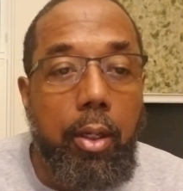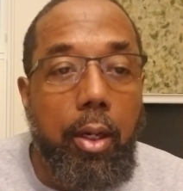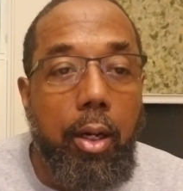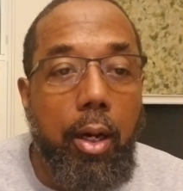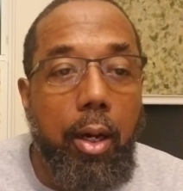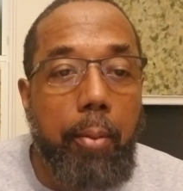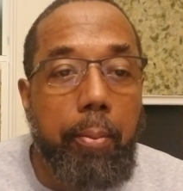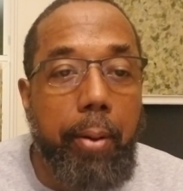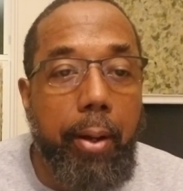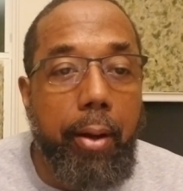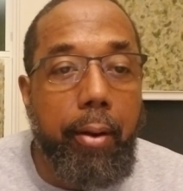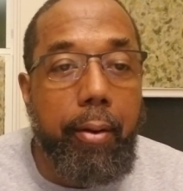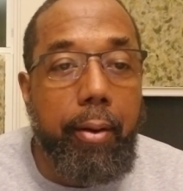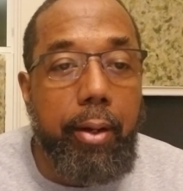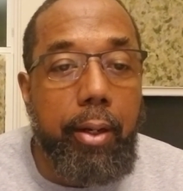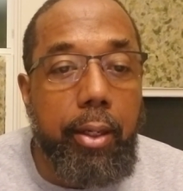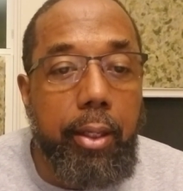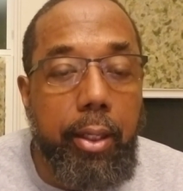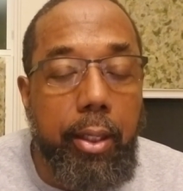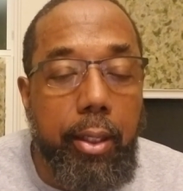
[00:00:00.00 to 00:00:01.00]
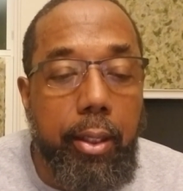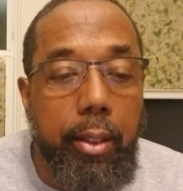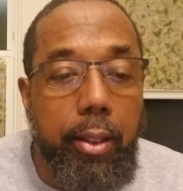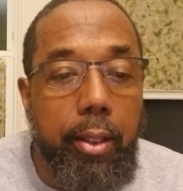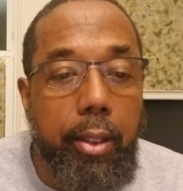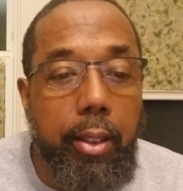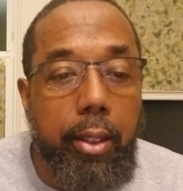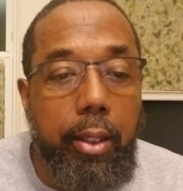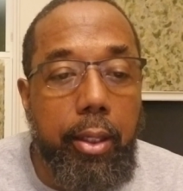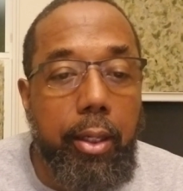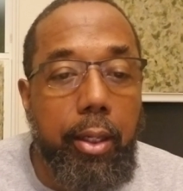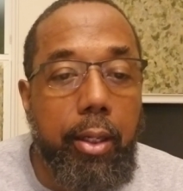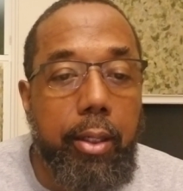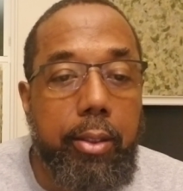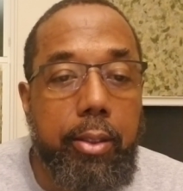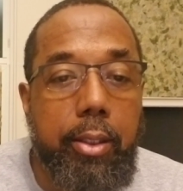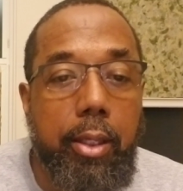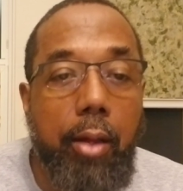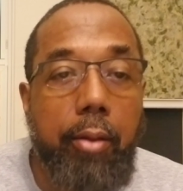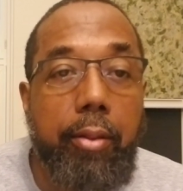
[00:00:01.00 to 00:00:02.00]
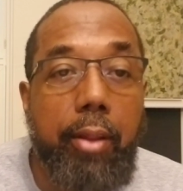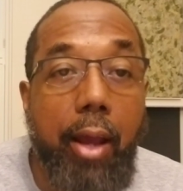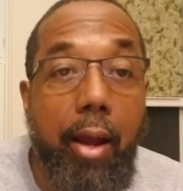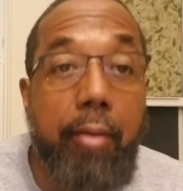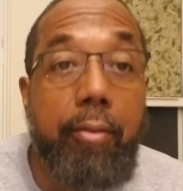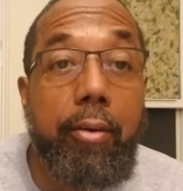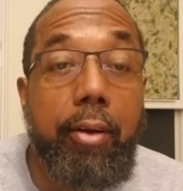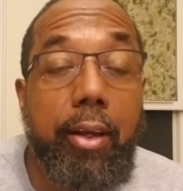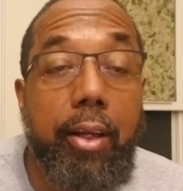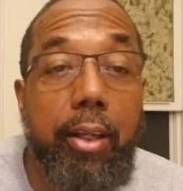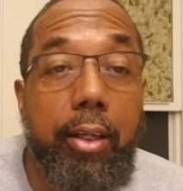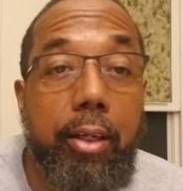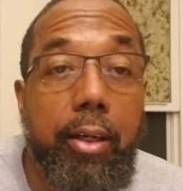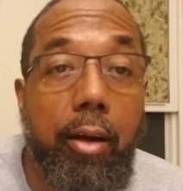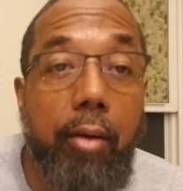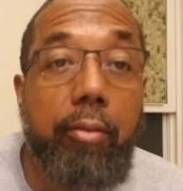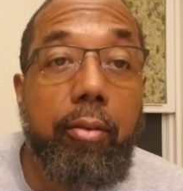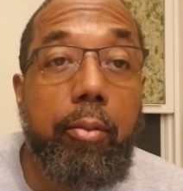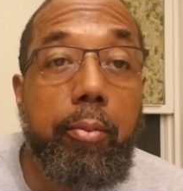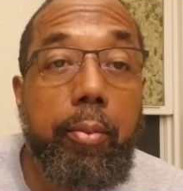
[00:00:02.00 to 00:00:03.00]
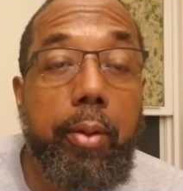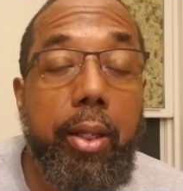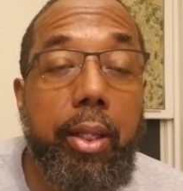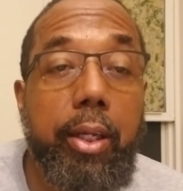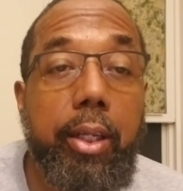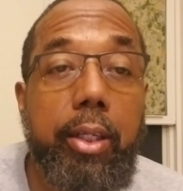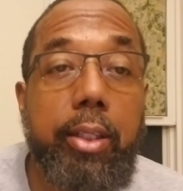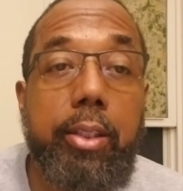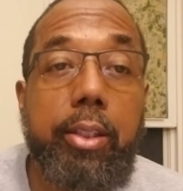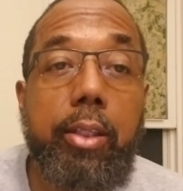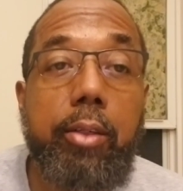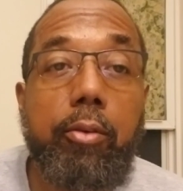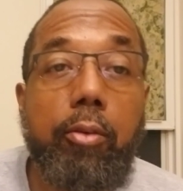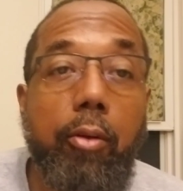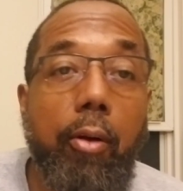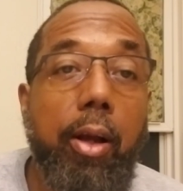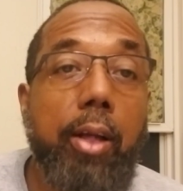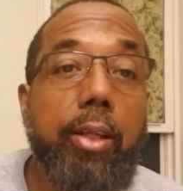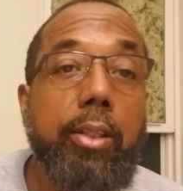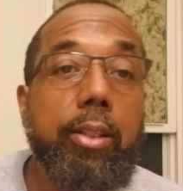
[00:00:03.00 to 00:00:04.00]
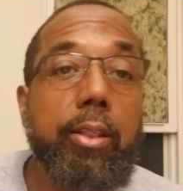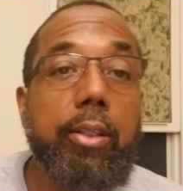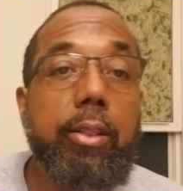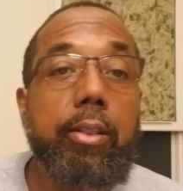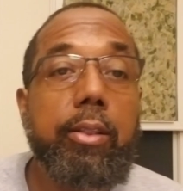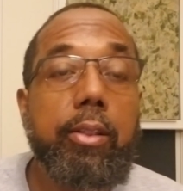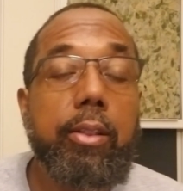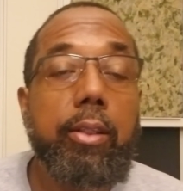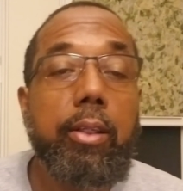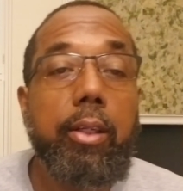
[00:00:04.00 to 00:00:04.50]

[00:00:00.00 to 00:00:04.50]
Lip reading: Apparently, the South African government is in crisis.